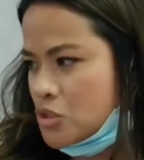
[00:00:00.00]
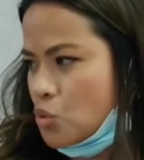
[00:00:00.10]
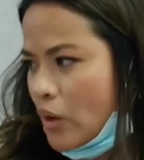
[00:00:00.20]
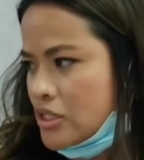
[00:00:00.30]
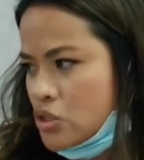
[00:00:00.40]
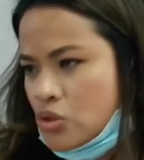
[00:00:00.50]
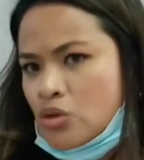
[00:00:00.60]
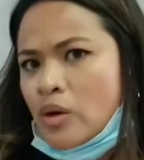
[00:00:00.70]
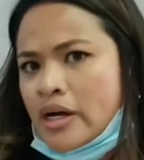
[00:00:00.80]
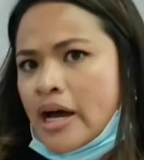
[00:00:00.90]
what
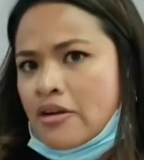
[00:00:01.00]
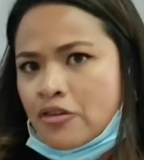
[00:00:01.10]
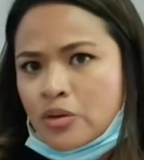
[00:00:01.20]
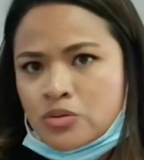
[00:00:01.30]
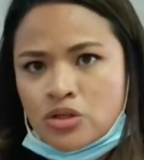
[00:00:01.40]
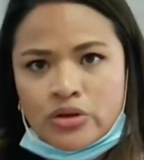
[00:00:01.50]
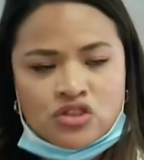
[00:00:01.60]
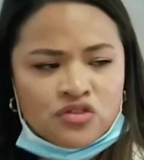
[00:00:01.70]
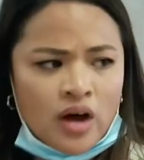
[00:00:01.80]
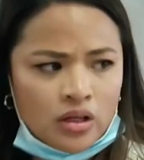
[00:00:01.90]
kind of verb do those
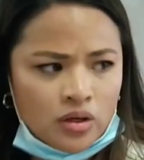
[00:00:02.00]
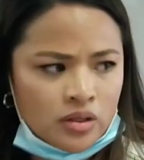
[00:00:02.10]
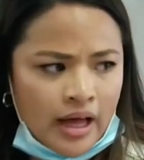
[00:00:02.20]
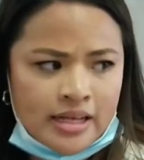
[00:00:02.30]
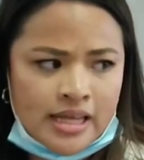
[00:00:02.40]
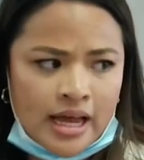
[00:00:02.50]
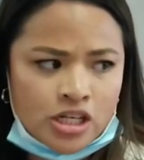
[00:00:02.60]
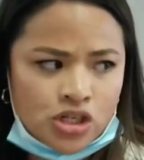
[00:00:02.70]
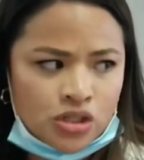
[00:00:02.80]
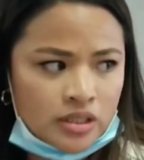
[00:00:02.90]
follow, class?
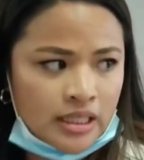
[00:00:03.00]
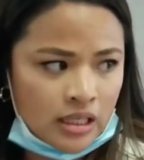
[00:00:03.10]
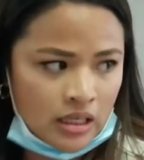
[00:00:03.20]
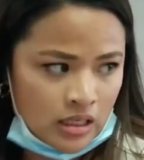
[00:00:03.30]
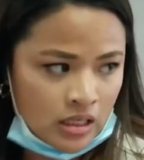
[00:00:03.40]
Action or linking?